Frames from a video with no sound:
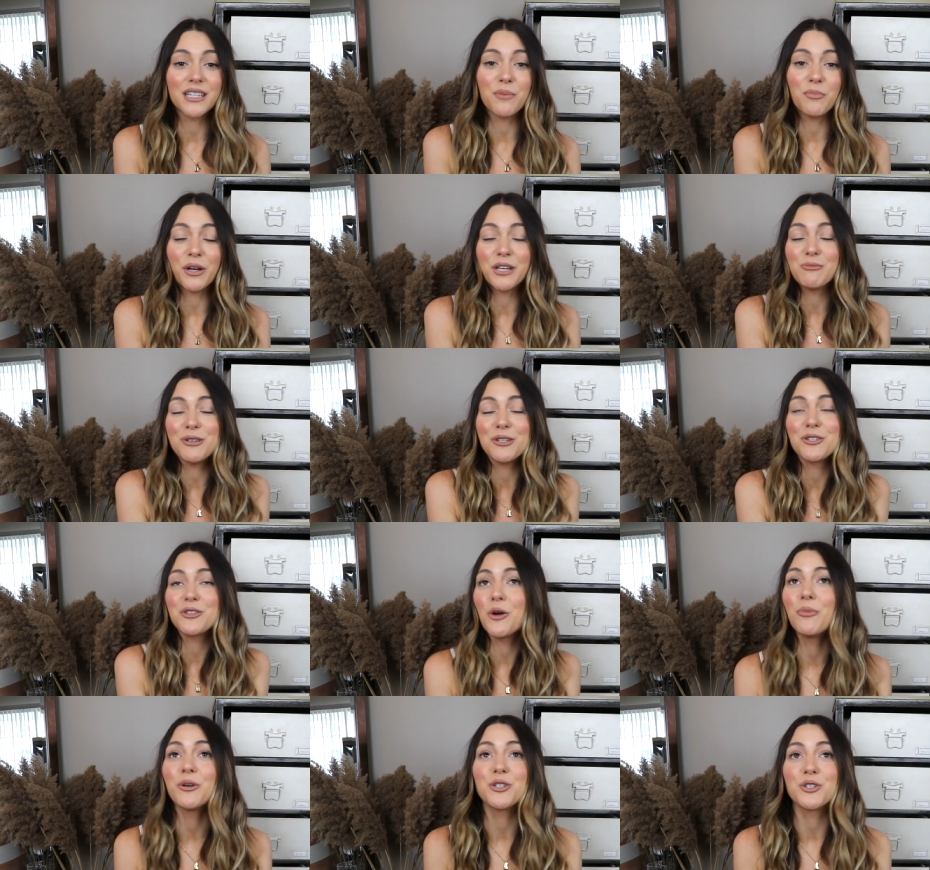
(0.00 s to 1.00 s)
It brings me
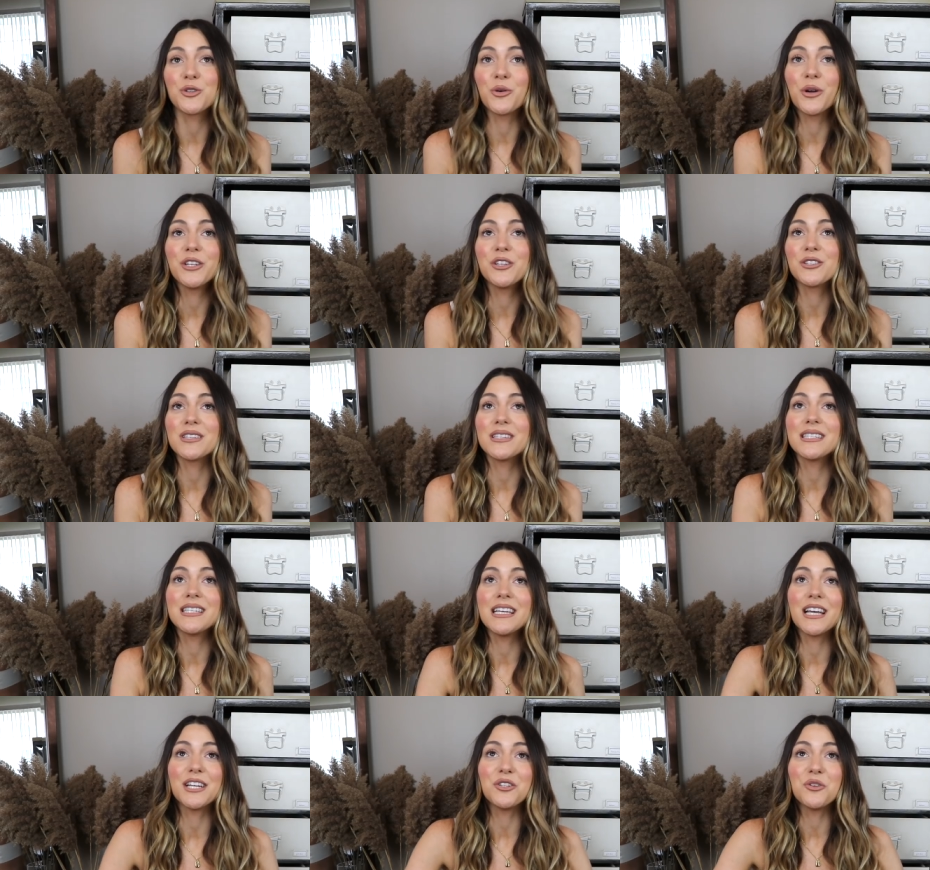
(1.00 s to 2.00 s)
so much joy just to
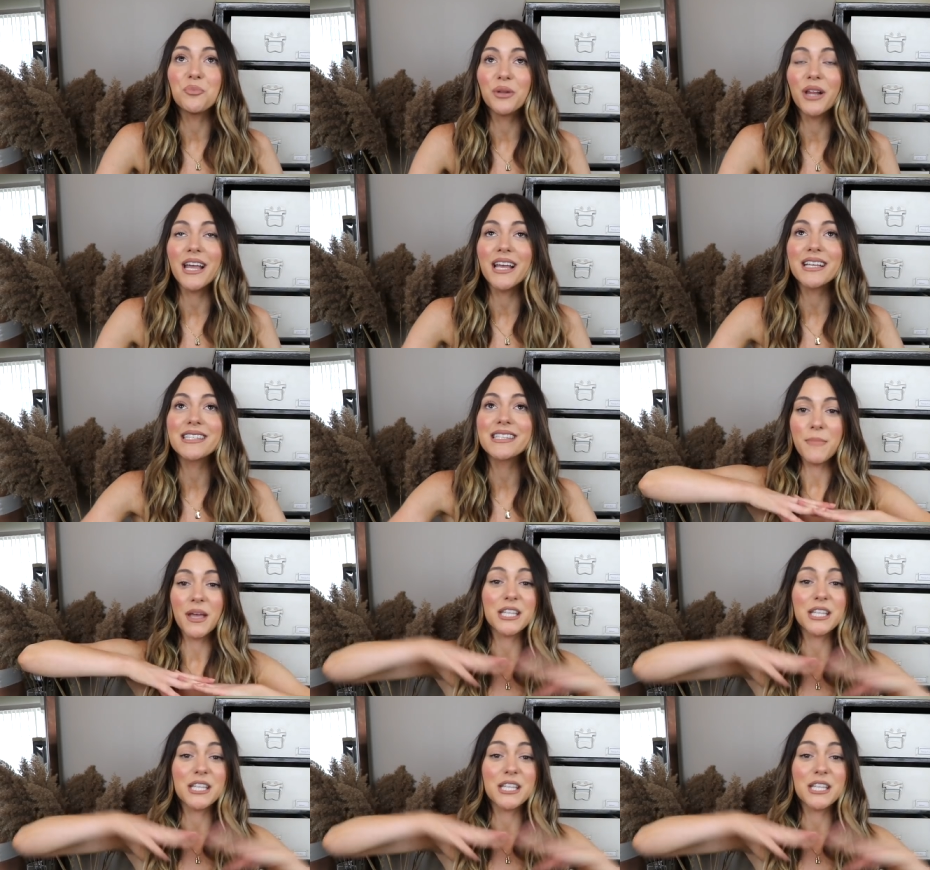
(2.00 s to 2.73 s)
see a new place,